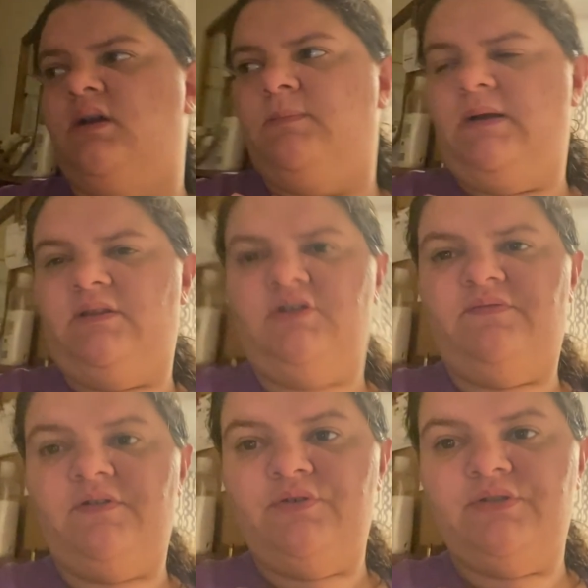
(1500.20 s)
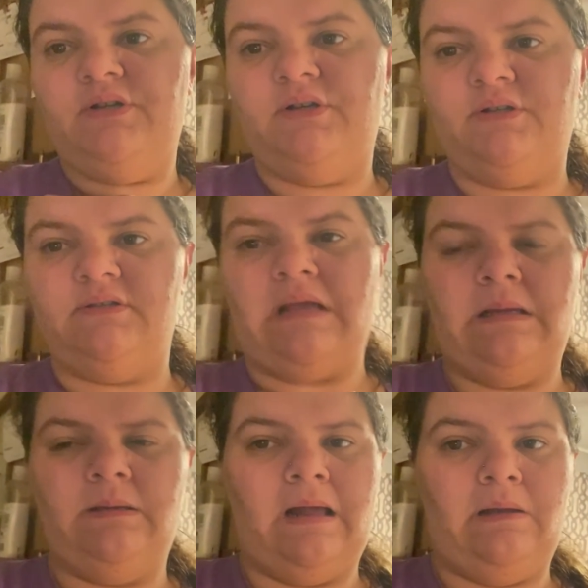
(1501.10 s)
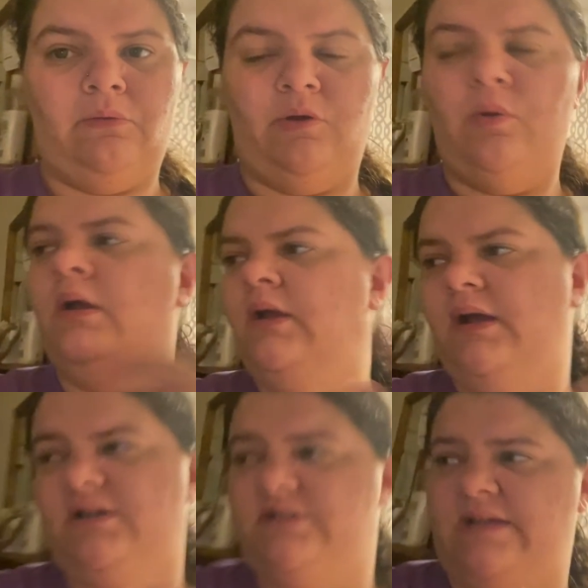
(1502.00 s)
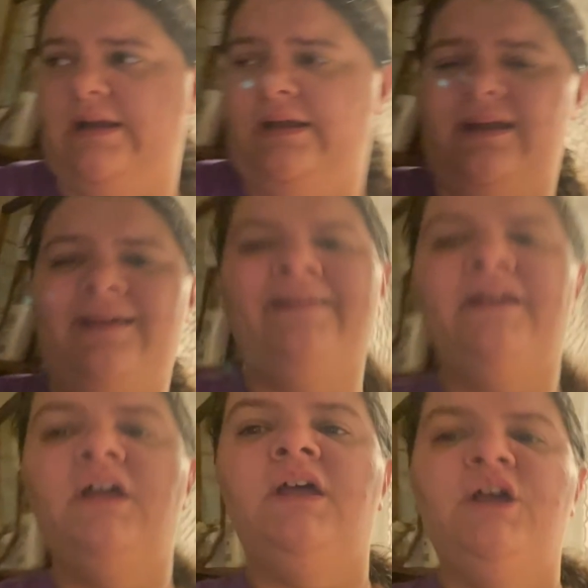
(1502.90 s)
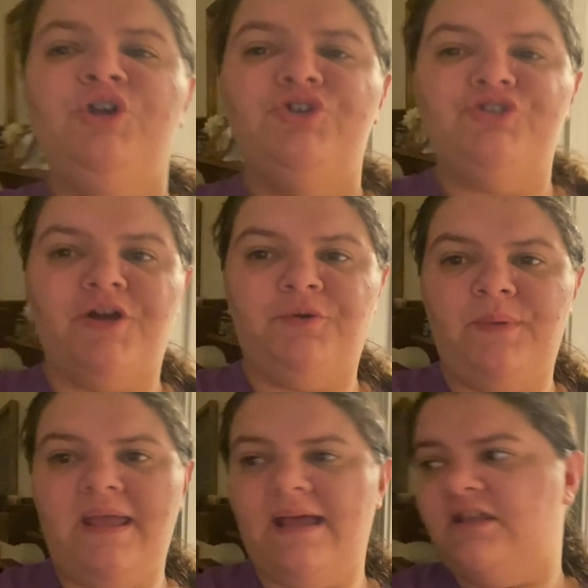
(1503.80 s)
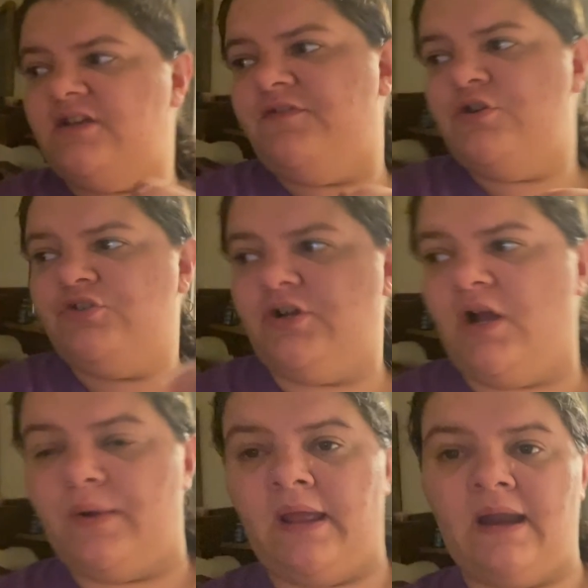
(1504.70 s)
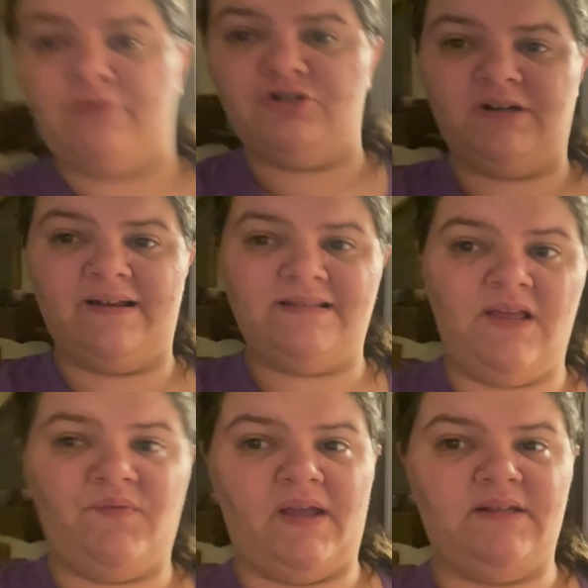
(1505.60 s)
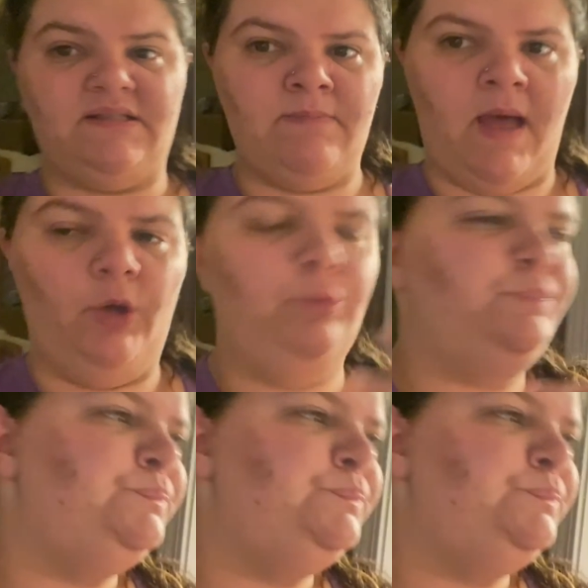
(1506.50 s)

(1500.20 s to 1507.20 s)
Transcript: About the diffuser and I don't know. I'll just say it again. So we have the diffuser going and I was trying to see if I could smell.